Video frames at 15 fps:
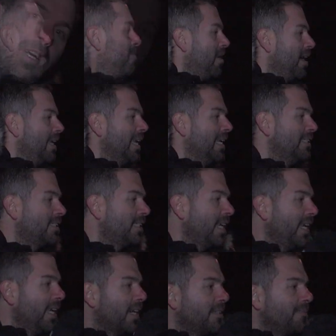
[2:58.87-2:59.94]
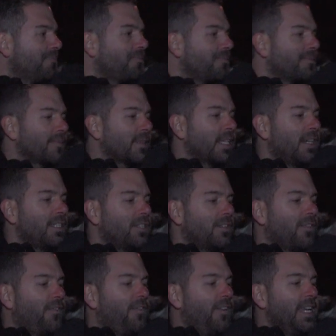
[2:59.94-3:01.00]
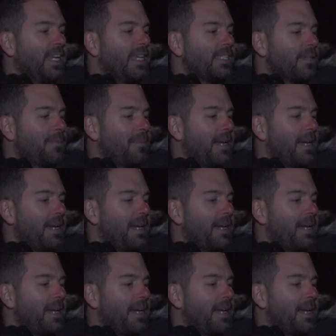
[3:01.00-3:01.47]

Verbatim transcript: On my lens here, I just flick it to